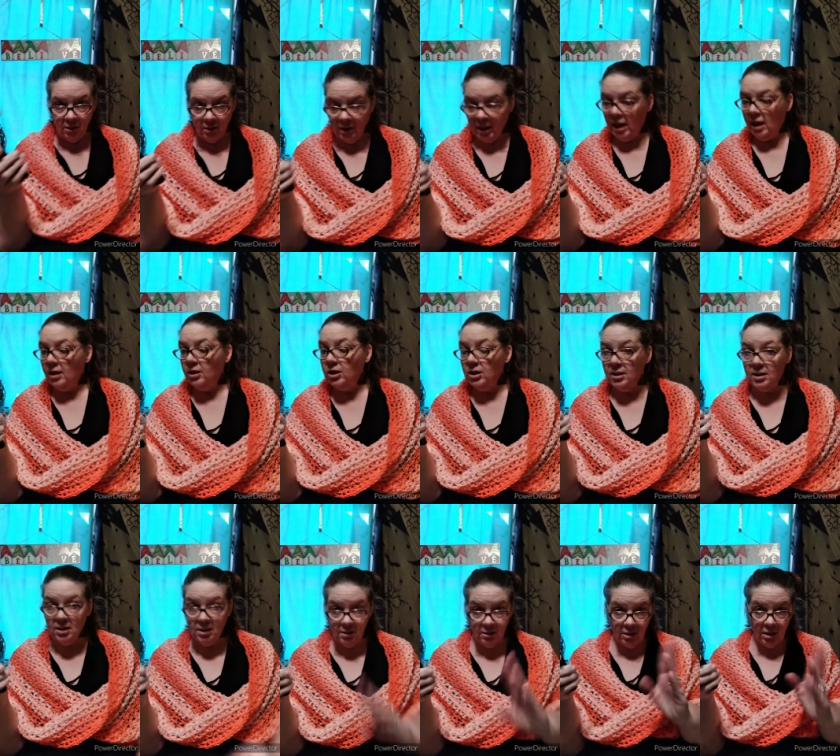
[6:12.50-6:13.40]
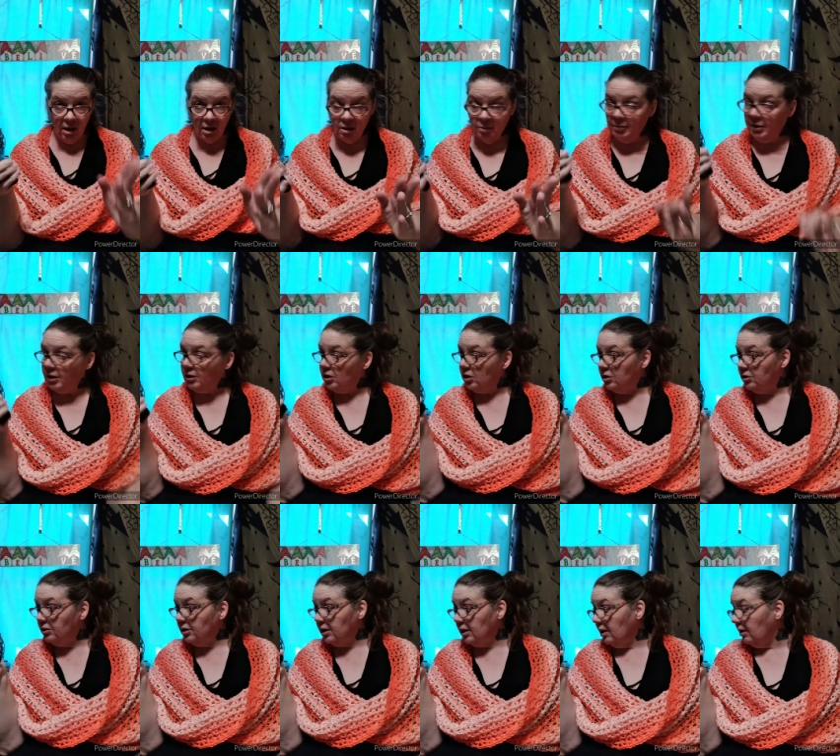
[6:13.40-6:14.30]
Okay, just talk amongst
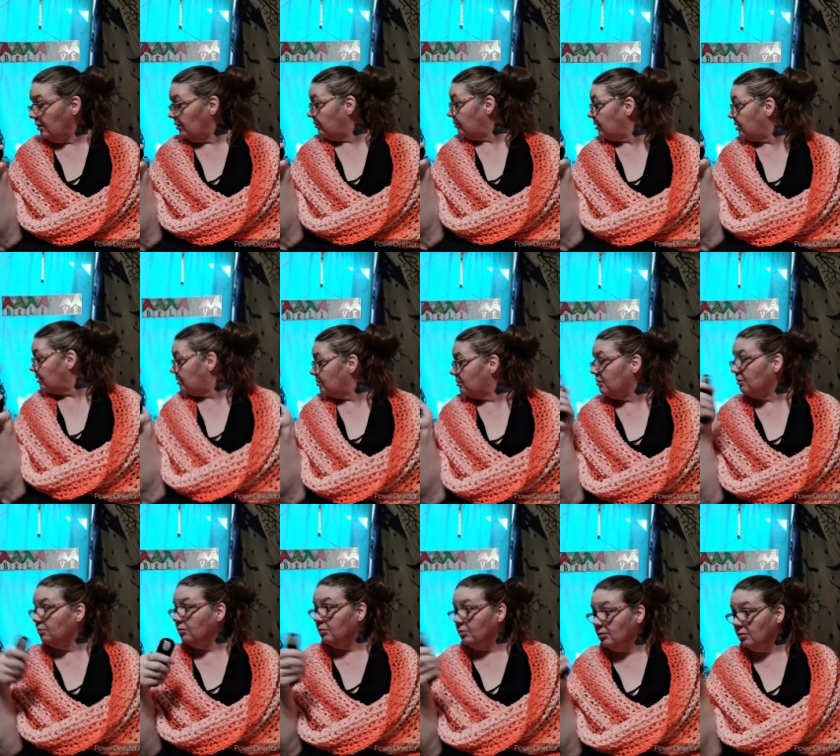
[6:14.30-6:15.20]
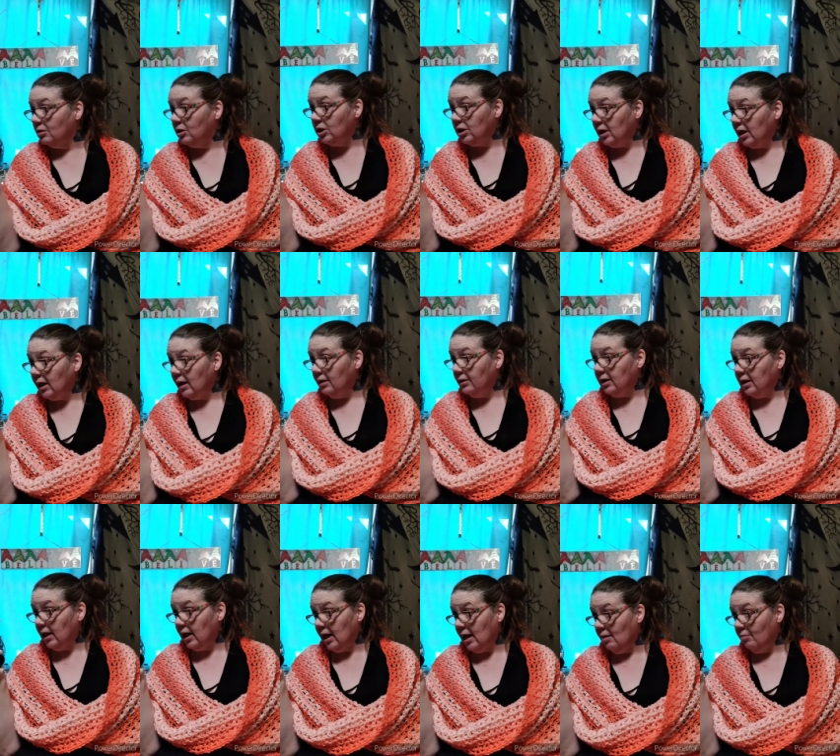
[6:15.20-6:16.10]
yourselves. Check out
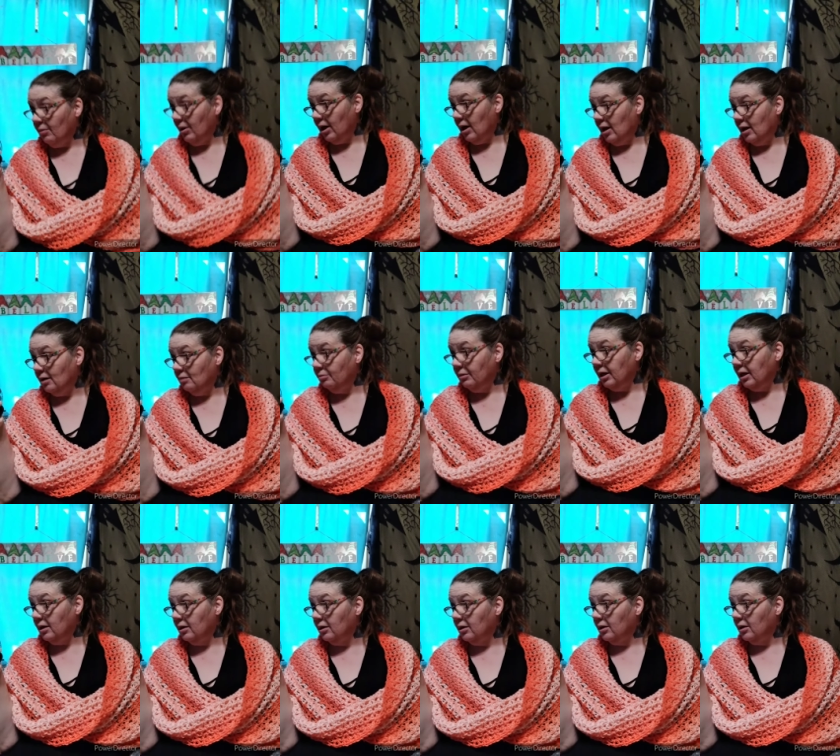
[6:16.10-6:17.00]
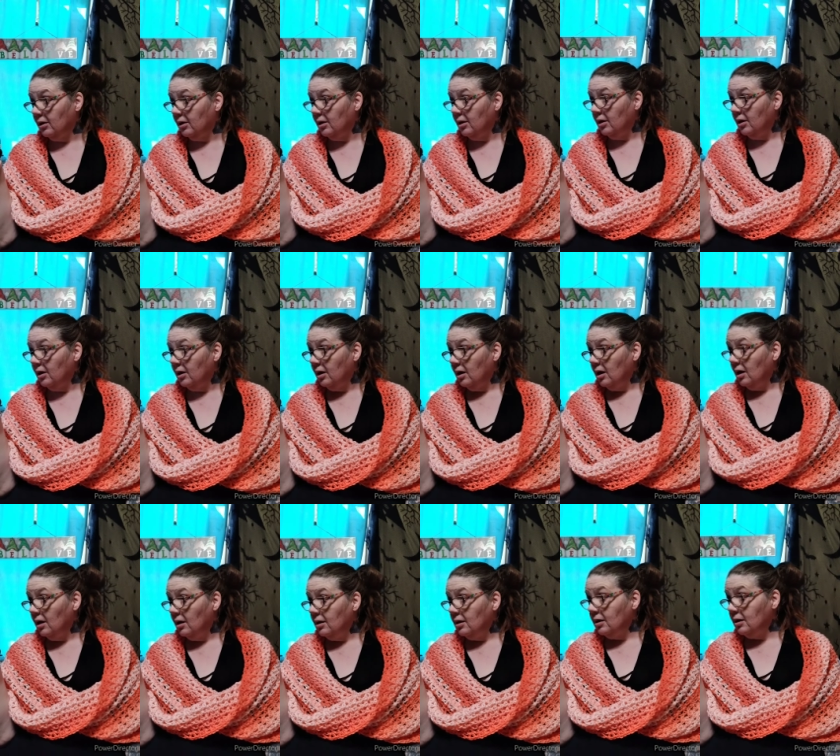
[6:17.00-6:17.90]
the cat behind me.
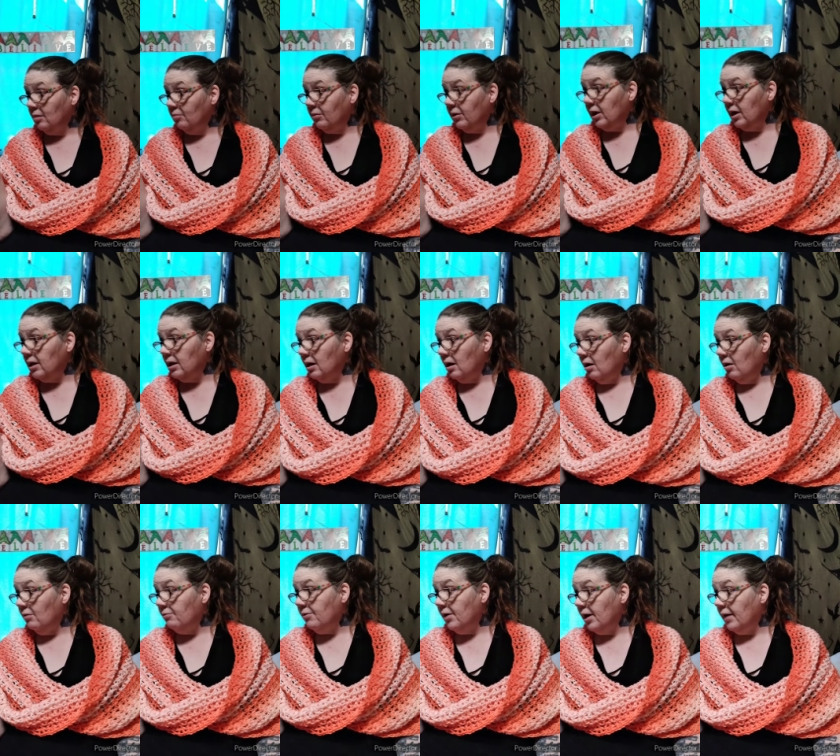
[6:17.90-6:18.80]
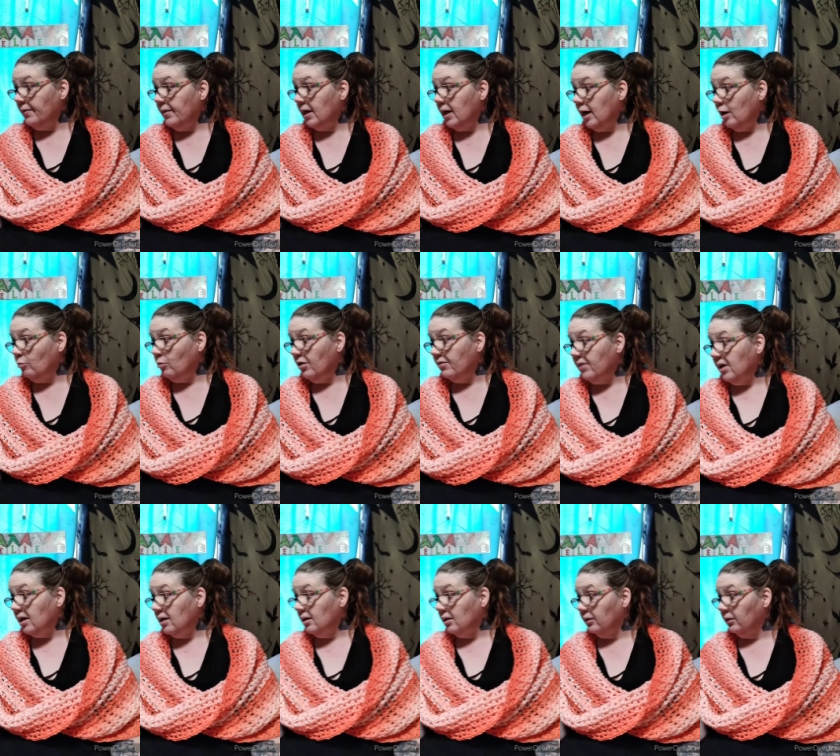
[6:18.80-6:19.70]
Something. I'll find the name of it.